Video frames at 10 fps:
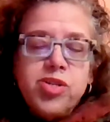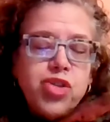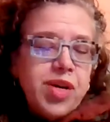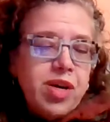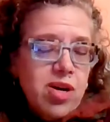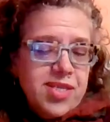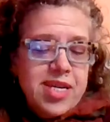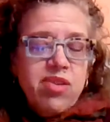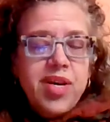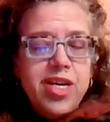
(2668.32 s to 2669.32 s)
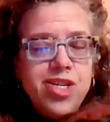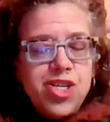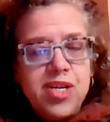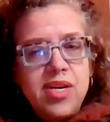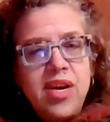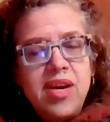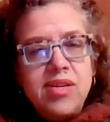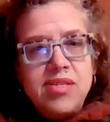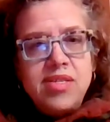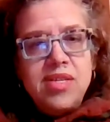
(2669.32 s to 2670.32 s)
streetcar segregation
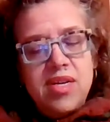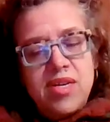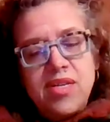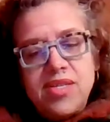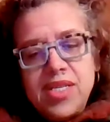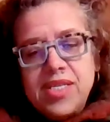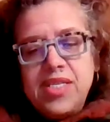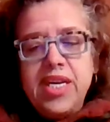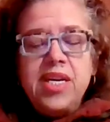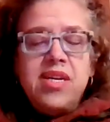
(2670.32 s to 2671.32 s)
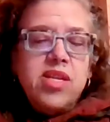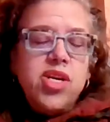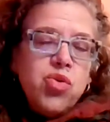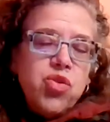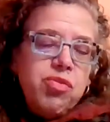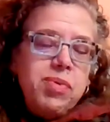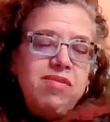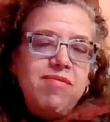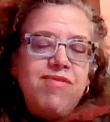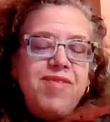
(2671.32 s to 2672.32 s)
and succeed in the North,
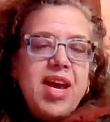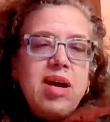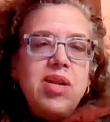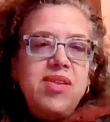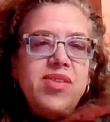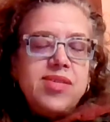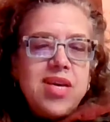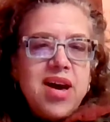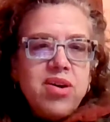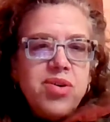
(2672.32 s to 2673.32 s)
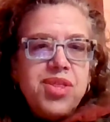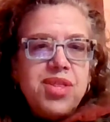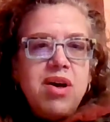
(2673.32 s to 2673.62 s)
but fail in the South.